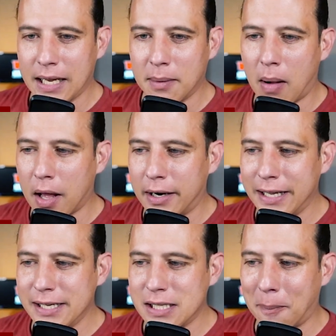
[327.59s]

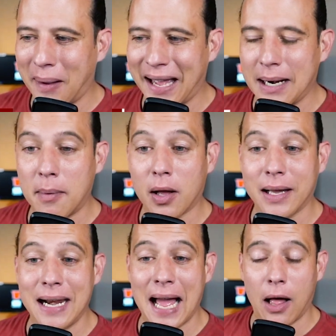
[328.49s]
commodities, the Panama
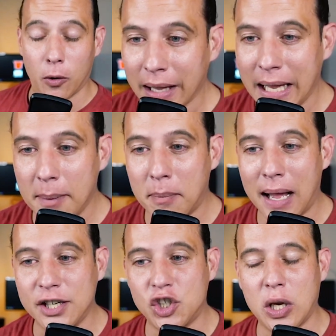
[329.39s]
Canal hit
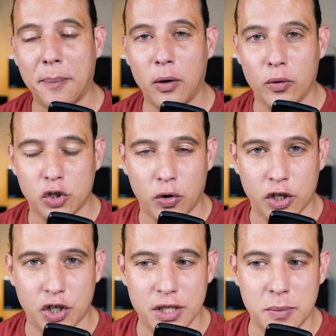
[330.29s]
by shipping
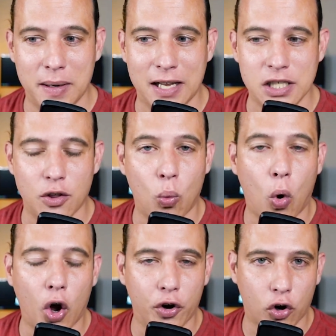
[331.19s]
restrictions because of the
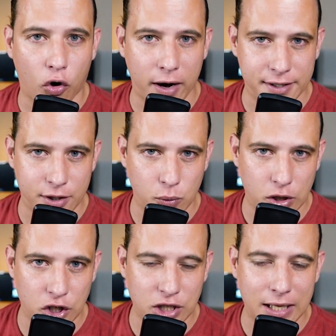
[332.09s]
water crisis, which
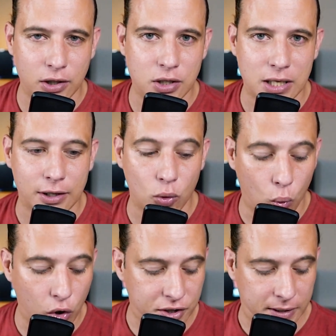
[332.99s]
is set to
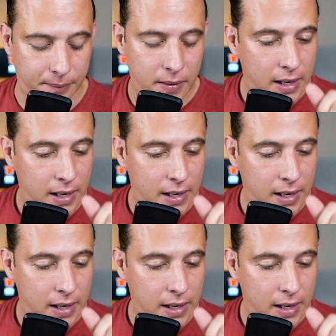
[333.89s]
worsen.